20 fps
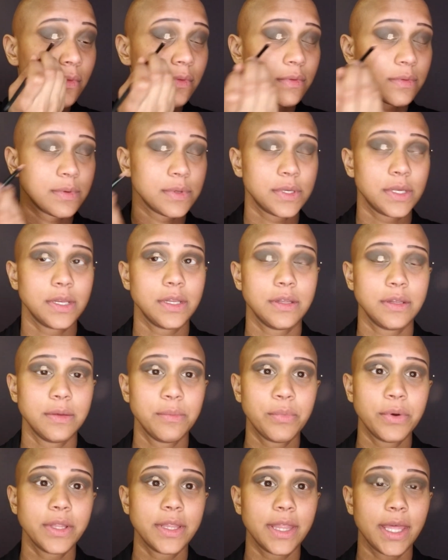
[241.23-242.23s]
Just gonna
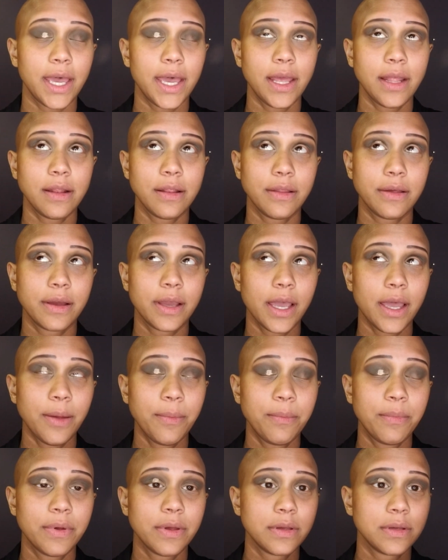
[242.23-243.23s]
put that, look up,
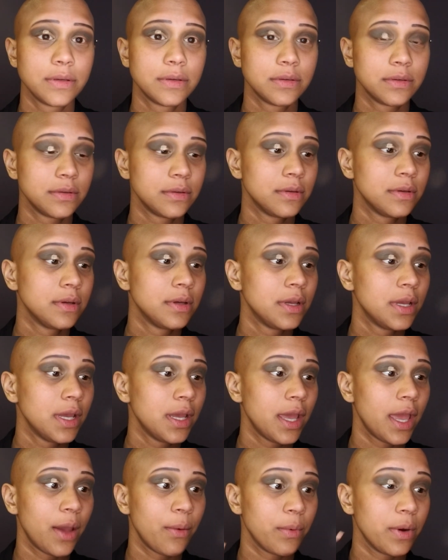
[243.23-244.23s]

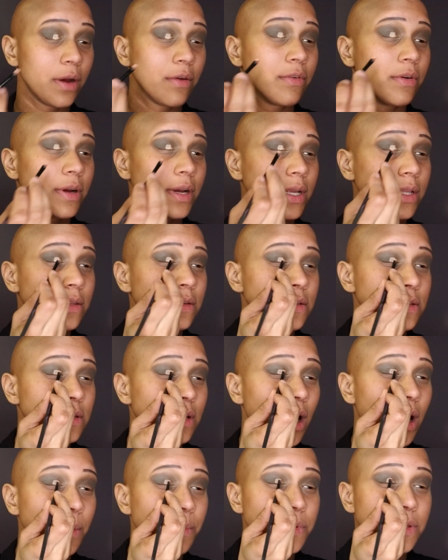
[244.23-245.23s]
and wherever it
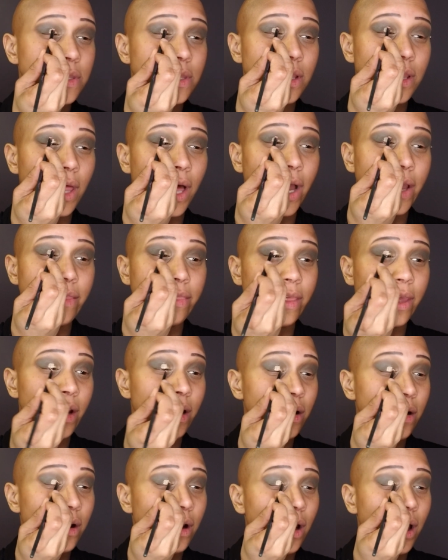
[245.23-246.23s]
stops the line there,
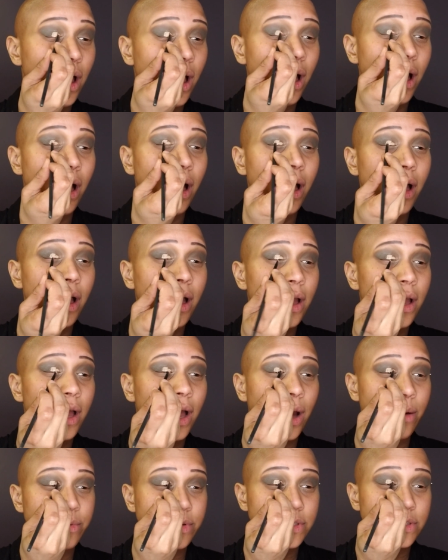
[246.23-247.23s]

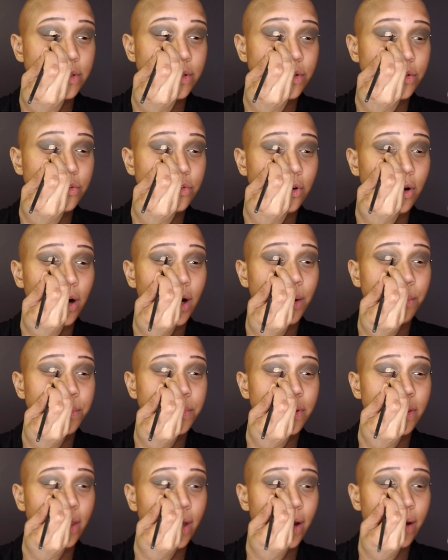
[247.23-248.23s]
I'm just gonna draw up to
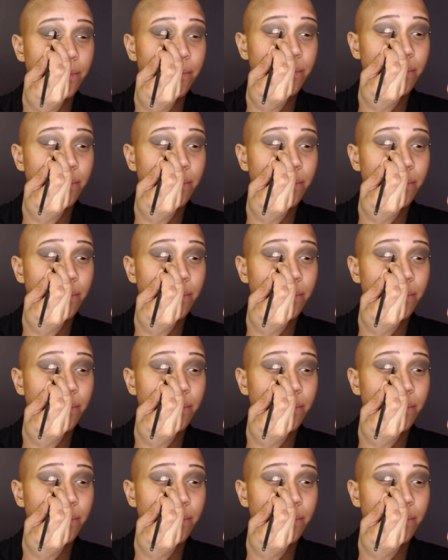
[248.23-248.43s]
that.